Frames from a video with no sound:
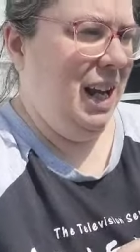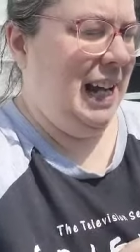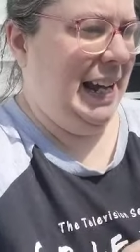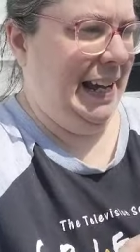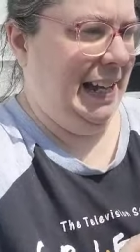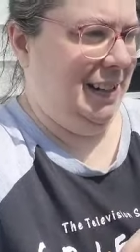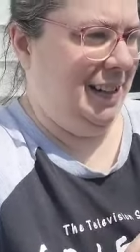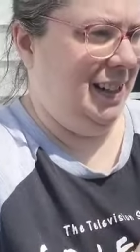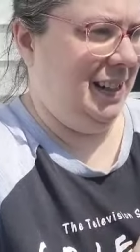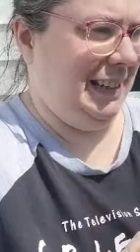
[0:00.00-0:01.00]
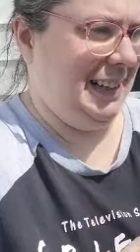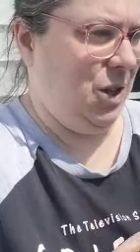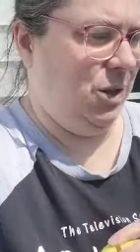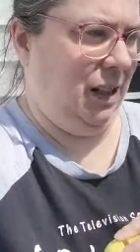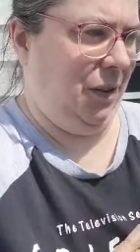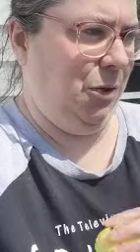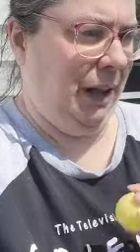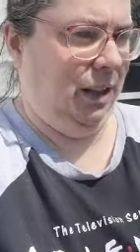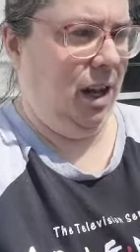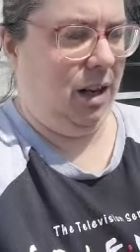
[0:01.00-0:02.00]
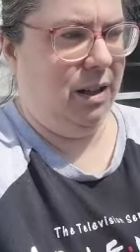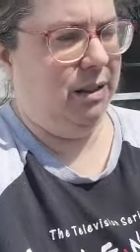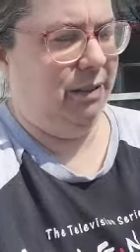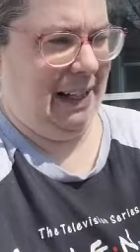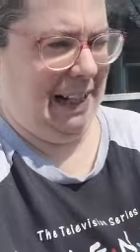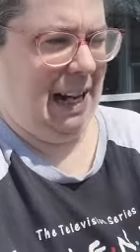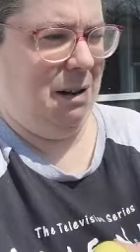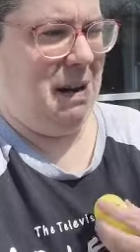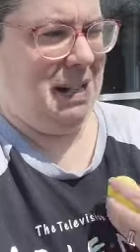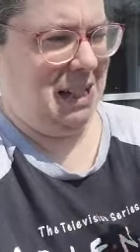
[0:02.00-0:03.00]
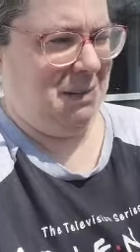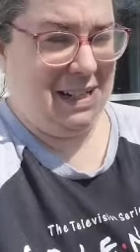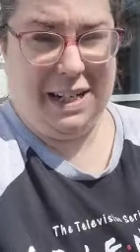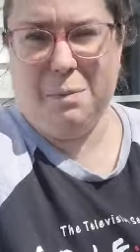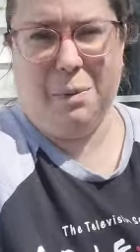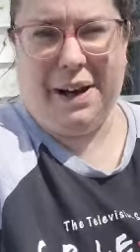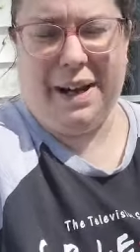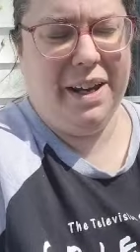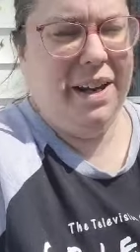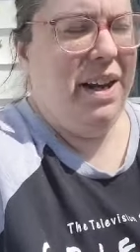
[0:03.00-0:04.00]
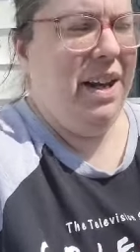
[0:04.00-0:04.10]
and because it's going on three o'clock right now by the time I take a break